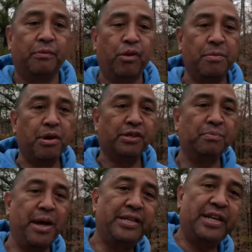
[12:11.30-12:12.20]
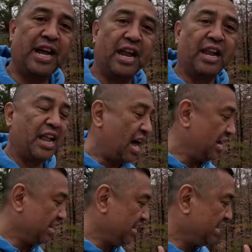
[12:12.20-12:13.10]
pretty much makes it a
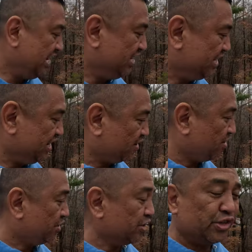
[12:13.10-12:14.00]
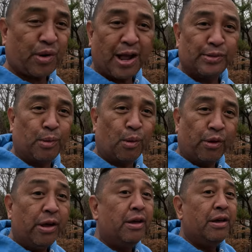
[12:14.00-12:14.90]
lot easier to
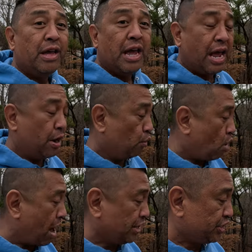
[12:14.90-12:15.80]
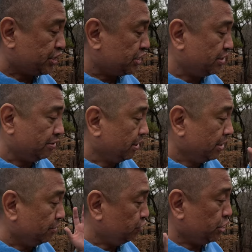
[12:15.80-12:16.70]
transport and wash
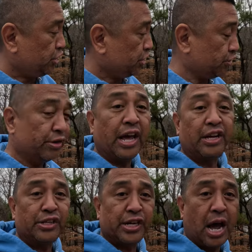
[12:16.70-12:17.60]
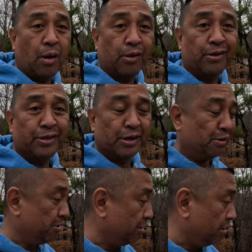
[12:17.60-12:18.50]
dishes or take a shower.
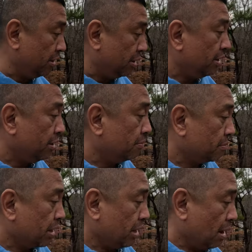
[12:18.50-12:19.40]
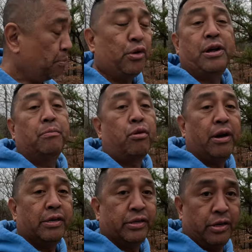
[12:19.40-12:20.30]
So I'm pretty
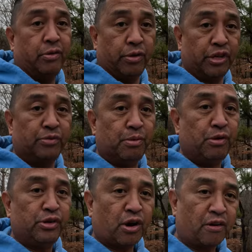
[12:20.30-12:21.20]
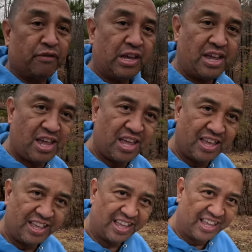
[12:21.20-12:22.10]
impressed with this BougeRV
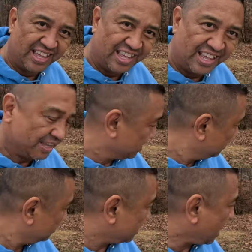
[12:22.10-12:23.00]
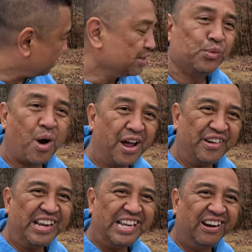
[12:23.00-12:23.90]
tankless
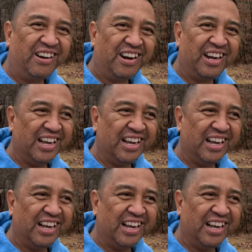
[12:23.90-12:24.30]
water heater.